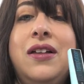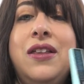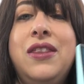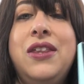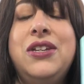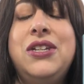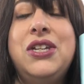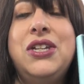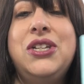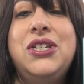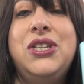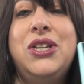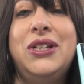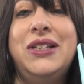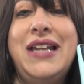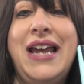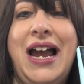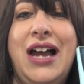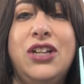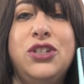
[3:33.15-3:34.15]
this is the
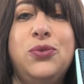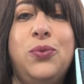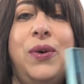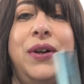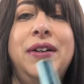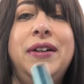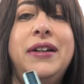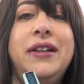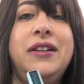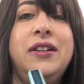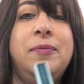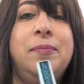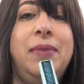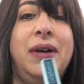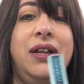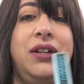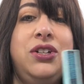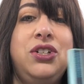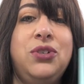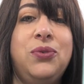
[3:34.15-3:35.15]
last one in the
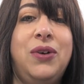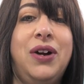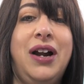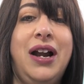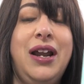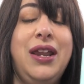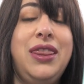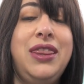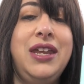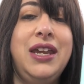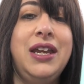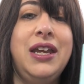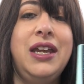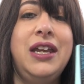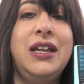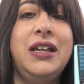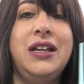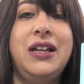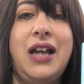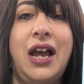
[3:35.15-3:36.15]
bunch where I think
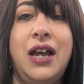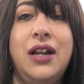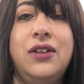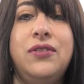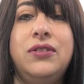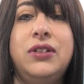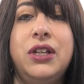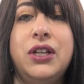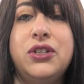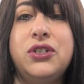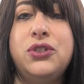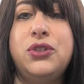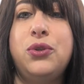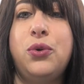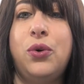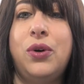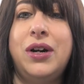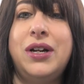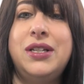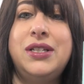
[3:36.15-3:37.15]
it kind of looks
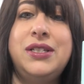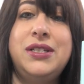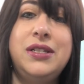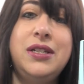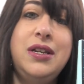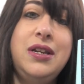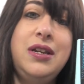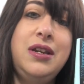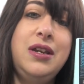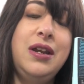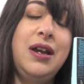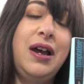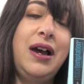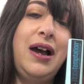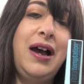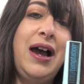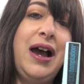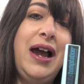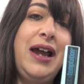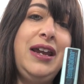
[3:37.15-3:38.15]
towards
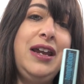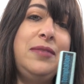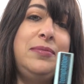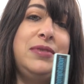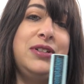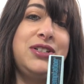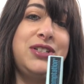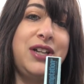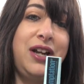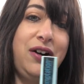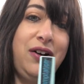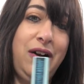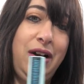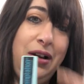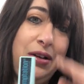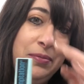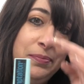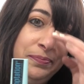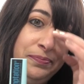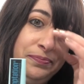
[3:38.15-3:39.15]
a high-end mascara.